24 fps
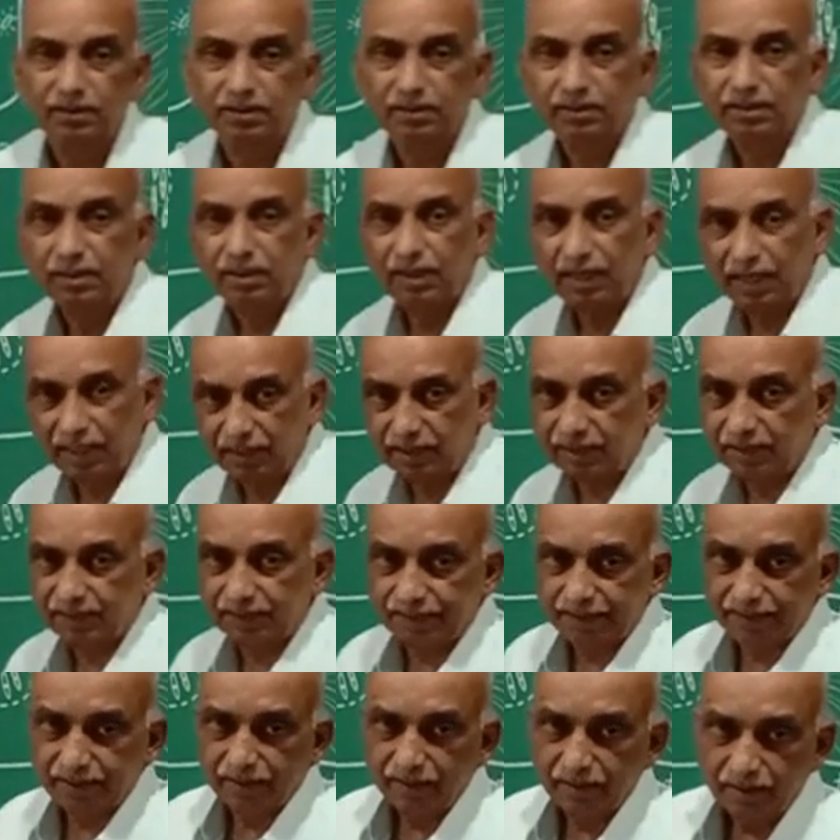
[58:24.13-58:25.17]
like us,
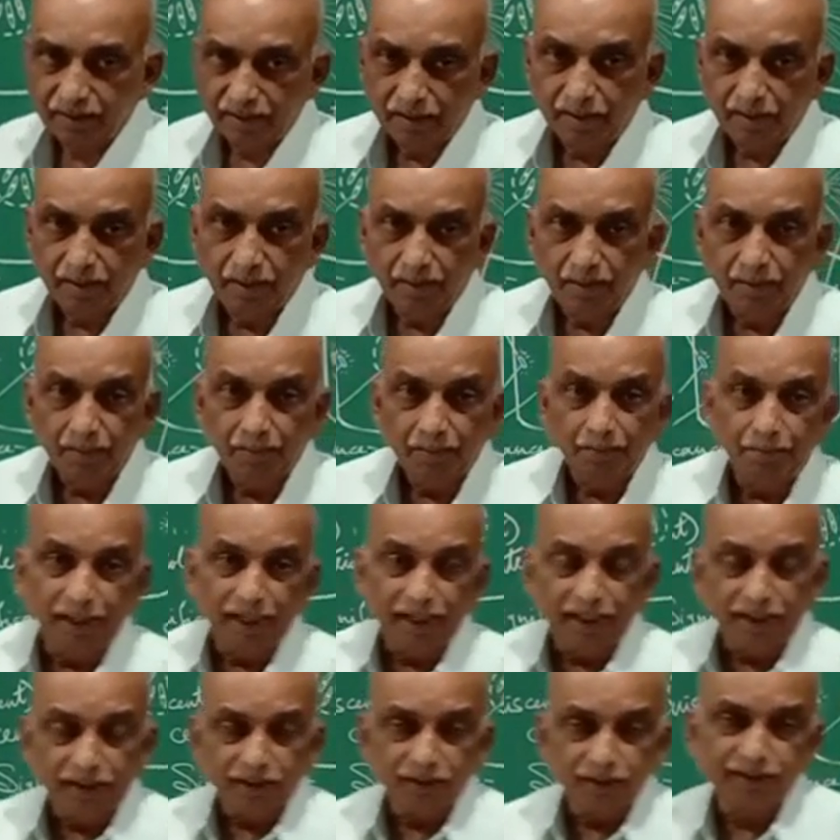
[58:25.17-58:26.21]

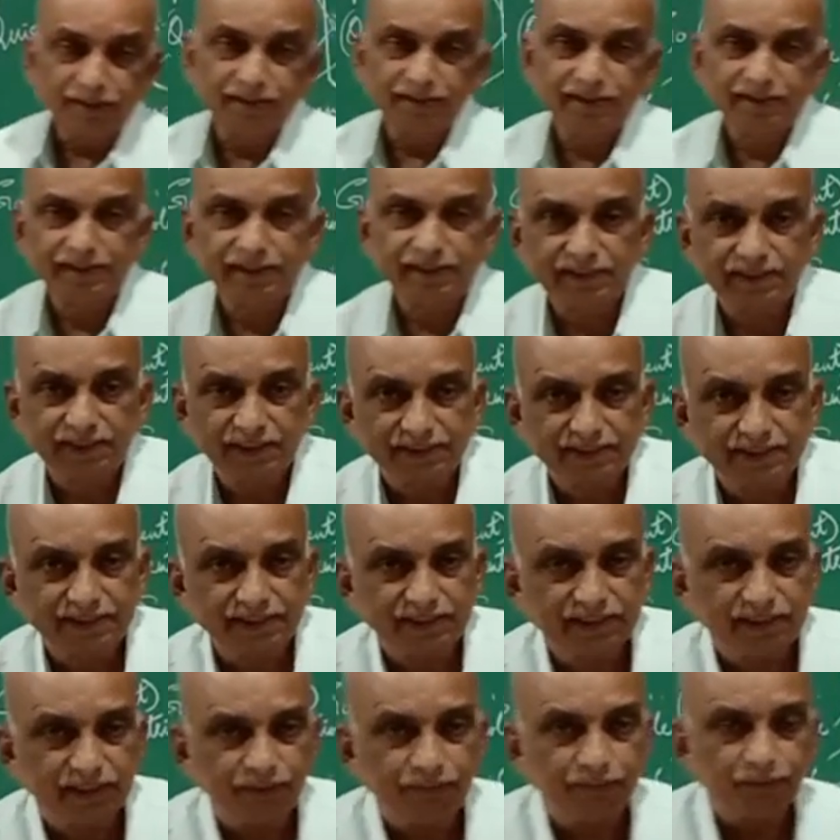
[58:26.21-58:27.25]
mitosis is
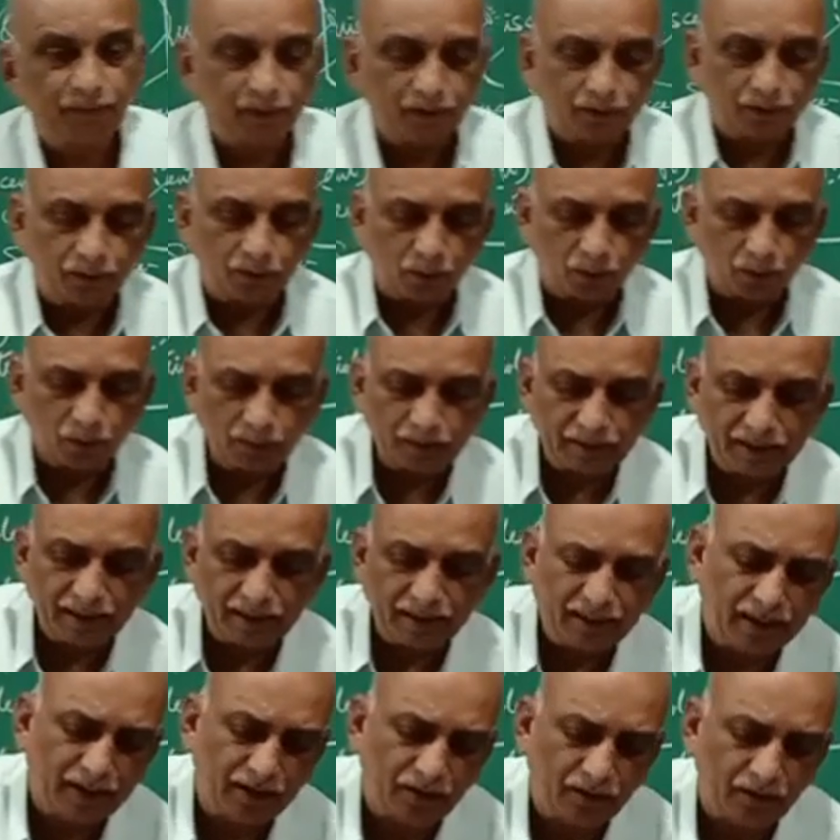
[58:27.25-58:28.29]
necessary for growth and
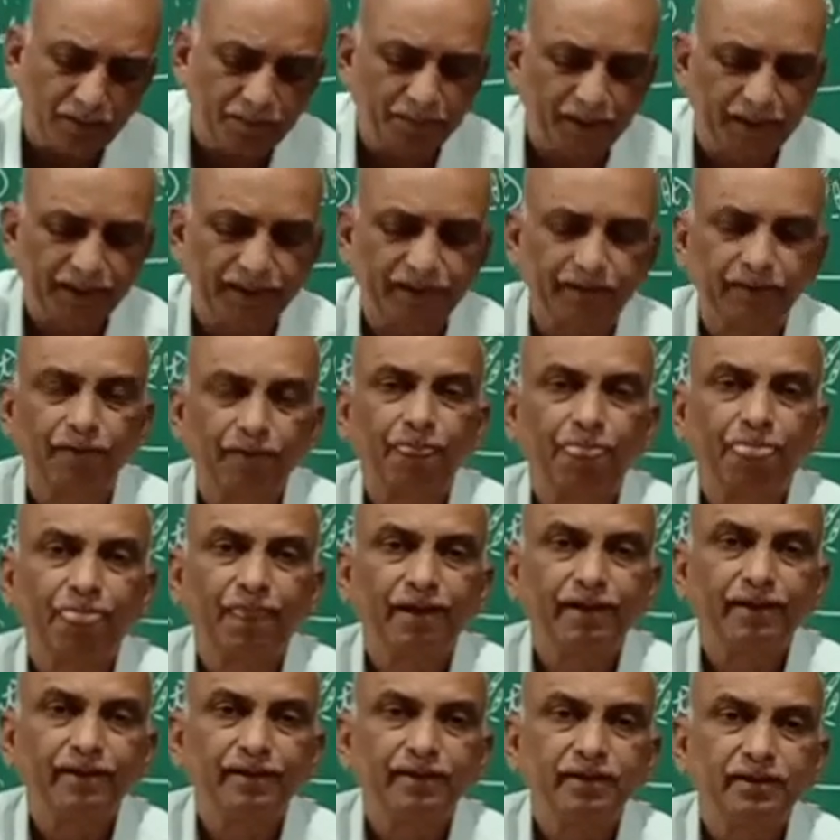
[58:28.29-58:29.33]
development.
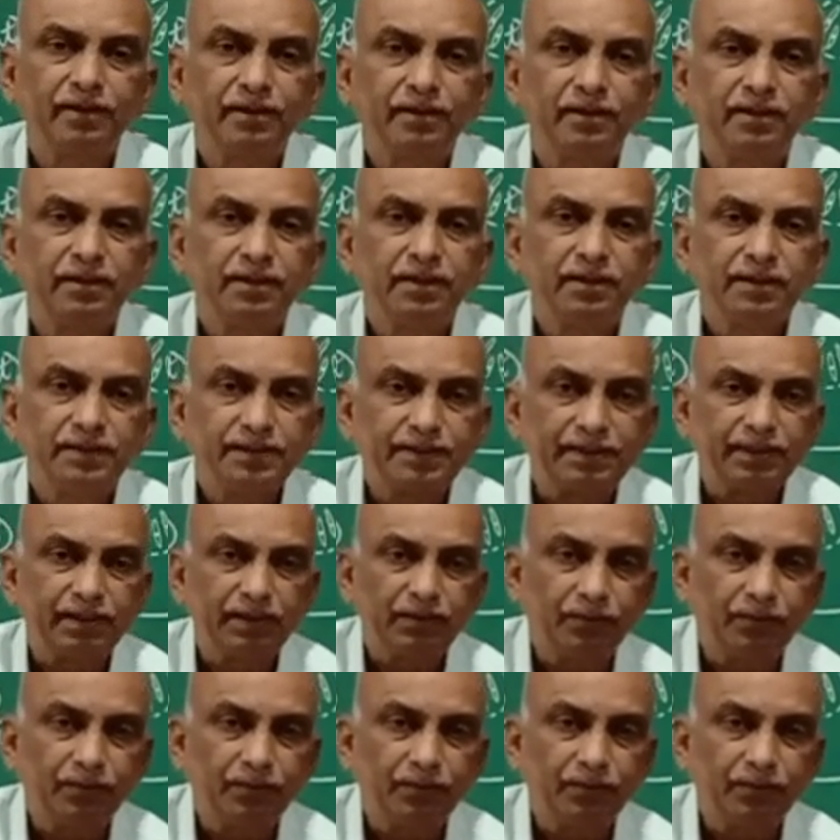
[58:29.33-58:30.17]
See,